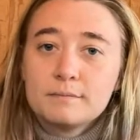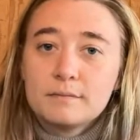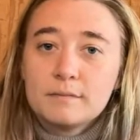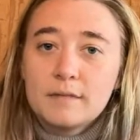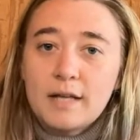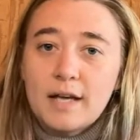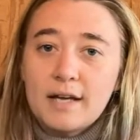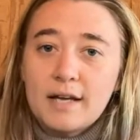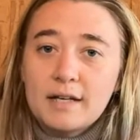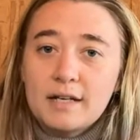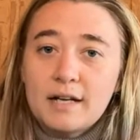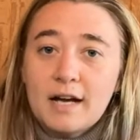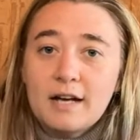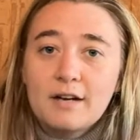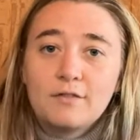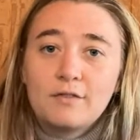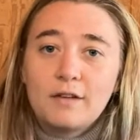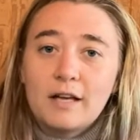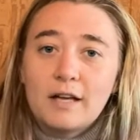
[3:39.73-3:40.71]
and kind
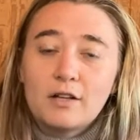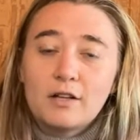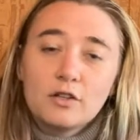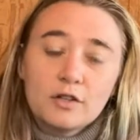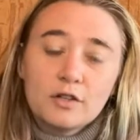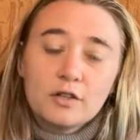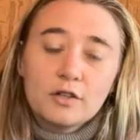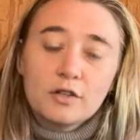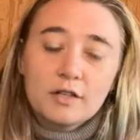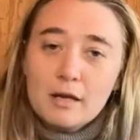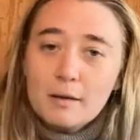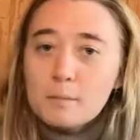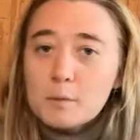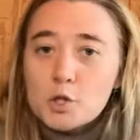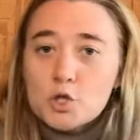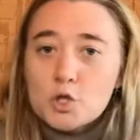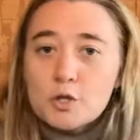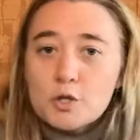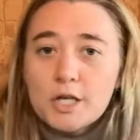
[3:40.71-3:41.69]
of like look at the
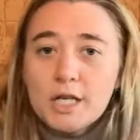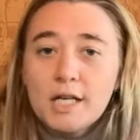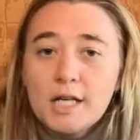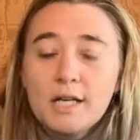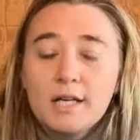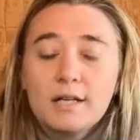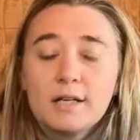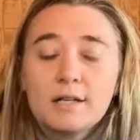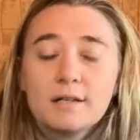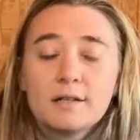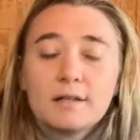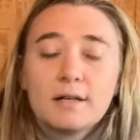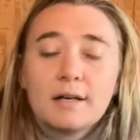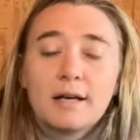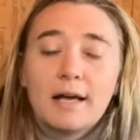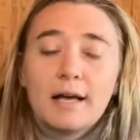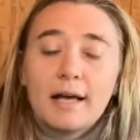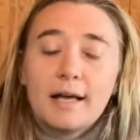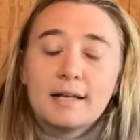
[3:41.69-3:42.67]
imagery
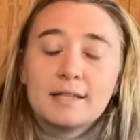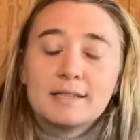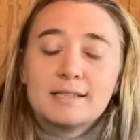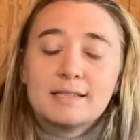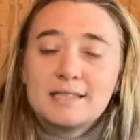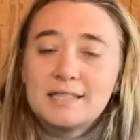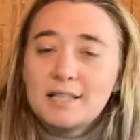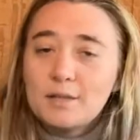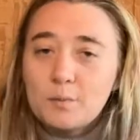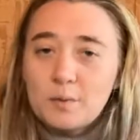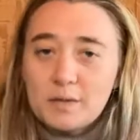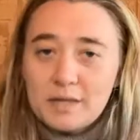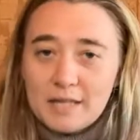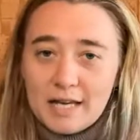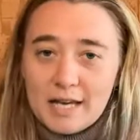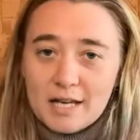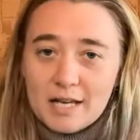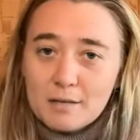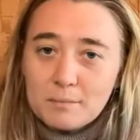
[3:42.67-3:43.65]
and sit with
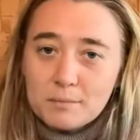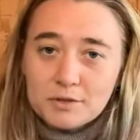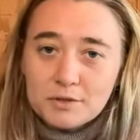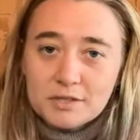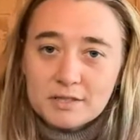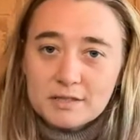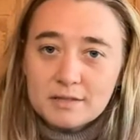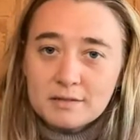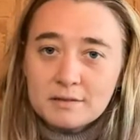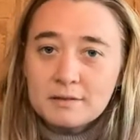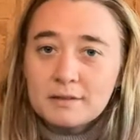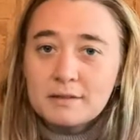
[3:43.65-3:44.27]
the animal's